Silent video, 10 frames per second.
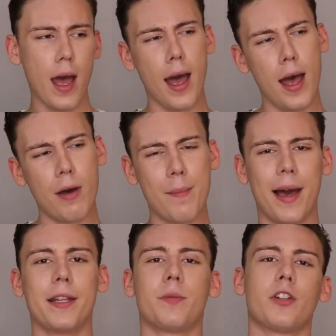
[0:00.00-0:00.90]
oh, I
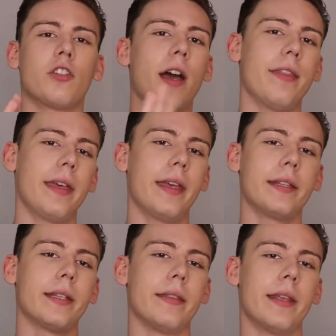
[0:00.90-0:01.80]
might as well try
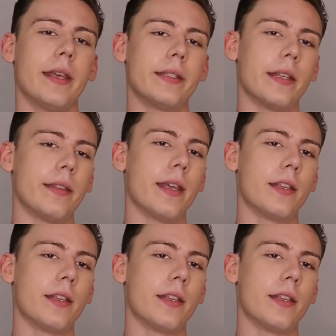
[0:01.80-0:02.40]
this and this and